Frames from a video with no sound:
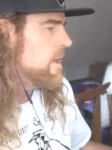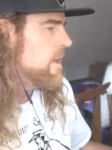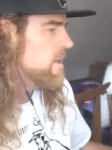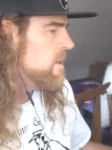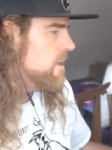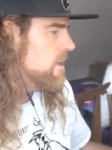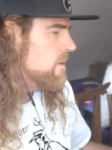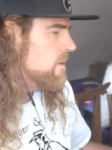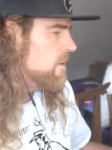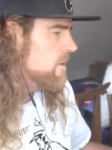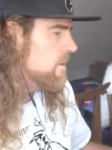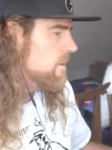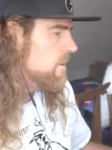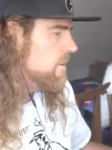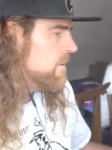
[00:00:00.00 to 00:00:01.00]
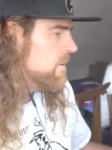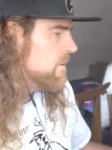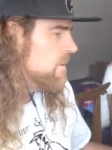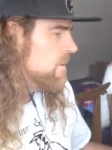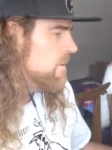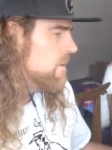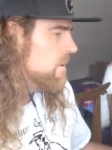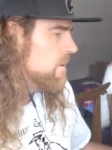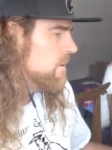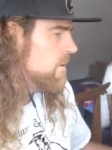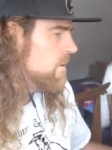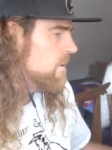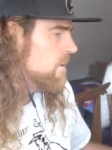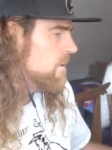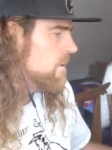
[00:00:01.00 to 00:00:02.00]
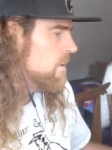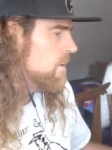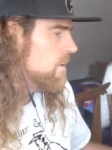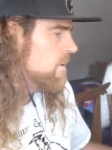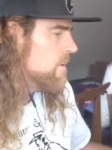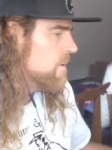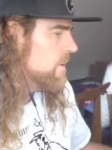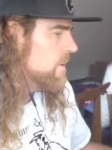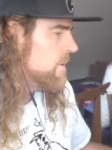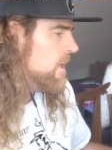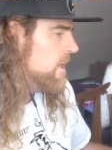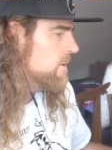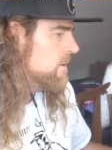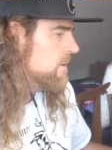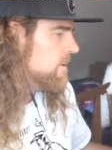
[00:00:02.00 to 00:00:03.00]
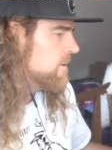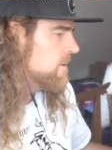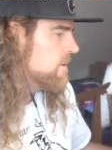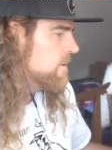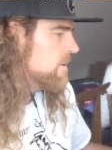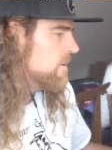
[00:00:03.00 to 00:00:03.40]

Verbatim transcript: I need to resize this